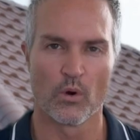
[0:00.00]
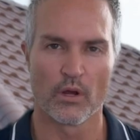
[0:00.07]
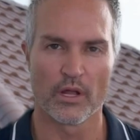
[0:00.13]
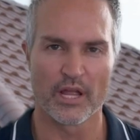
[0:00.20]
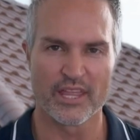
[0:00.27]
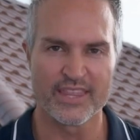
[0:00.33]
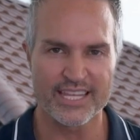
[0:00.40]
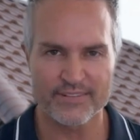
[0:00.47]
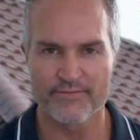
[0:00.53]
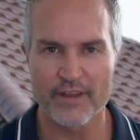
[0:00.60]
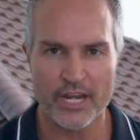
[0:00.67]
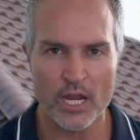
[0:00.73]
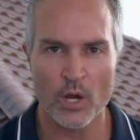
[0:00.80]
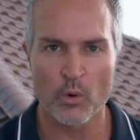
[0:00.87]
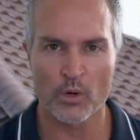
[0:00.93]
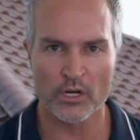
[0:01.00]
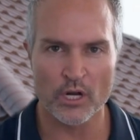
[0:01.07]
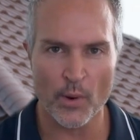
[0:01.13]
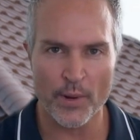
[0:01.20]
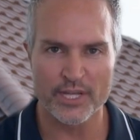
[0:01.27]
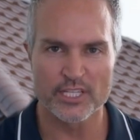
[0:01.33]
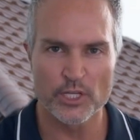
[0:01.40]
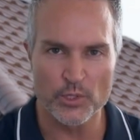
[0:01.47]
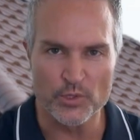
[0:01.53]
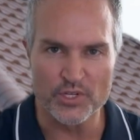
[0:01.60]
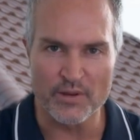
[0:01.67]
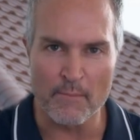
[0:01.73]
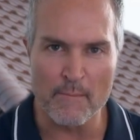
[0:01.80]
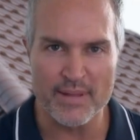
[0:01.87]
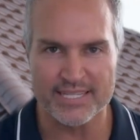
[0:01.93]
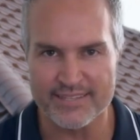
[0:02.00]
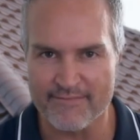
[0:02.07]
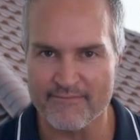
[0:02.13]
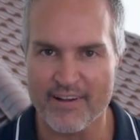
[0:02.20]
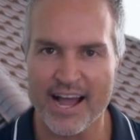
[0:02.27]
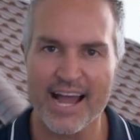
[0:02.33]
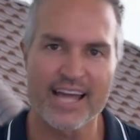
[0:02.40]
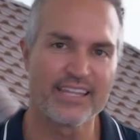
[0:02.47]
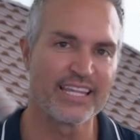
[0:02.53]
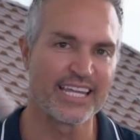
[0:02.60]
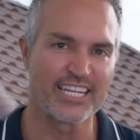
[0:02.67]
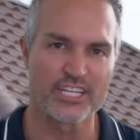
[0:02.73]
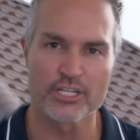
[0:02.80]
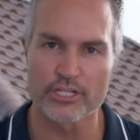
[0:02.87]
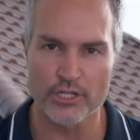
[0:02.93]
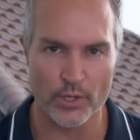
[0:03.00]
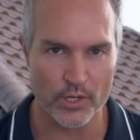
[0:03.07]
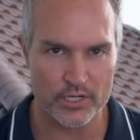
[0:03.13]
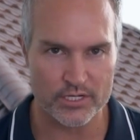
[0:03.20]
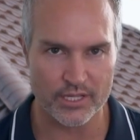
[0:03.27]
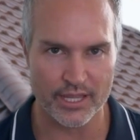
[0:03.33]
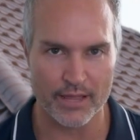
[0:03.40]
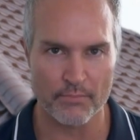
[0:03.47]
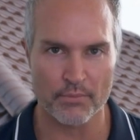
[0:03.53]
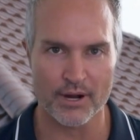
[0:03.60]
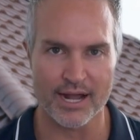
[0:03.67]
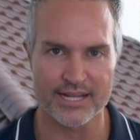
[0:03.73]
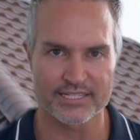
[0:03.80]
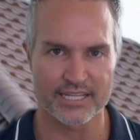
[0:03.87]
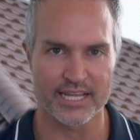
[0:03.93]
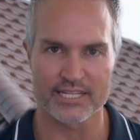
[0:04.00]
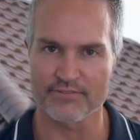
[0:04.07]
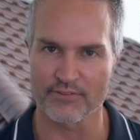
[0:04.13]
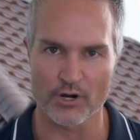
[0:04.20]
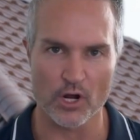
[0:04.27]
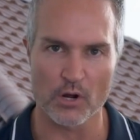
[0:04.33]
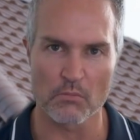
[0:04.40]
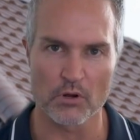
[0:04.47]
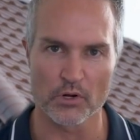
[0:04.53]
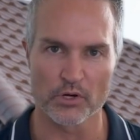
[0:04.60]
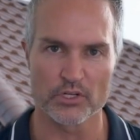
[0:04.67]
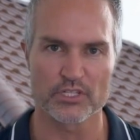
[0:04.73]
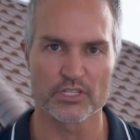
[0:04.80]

In this video, we're going to demystify the insurance claim process for homeowners. The